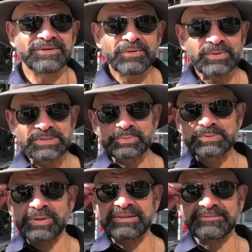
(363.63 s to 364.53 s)
which
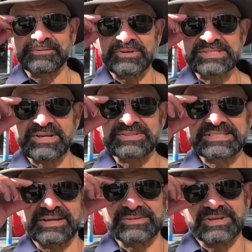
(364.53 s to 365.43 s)
was one of the first
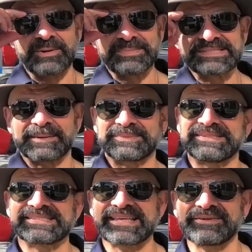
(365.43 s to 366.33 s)
hotels opened up
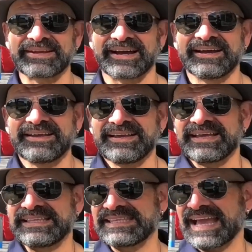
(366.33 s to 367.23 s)
in this area
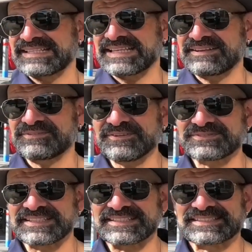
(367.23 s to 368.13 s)
in the
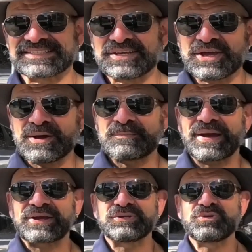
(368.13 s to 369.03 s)
1850s.
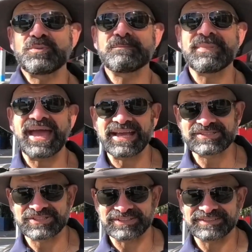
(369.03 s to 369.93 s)
But could you
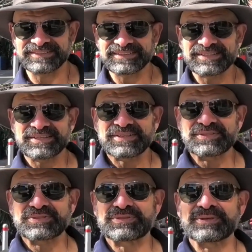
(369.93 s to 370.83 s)
imagine
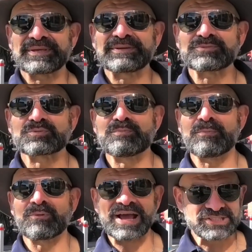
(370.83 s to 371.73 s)
the
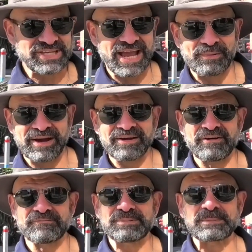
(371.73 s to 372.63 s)
rush hour
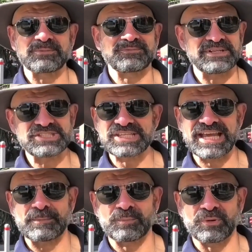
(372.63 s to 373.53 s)
of people
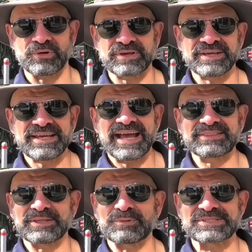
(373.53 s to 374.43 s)
finishing up work
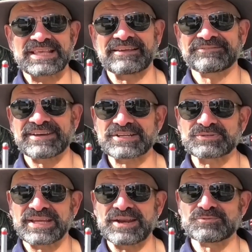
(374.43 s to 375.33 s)
at the Rosella
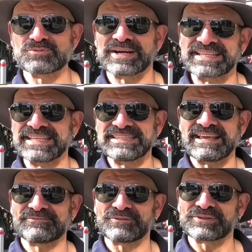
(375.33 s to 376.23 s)
factory and running in
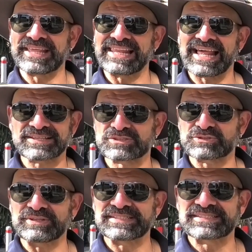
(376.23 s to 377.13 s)
there for their last
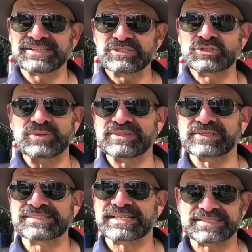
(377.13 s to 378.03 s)
drinks during
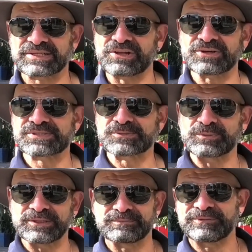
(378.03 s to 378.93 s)
the 6 o'clock
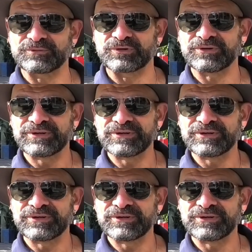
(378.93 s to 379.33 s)
swill before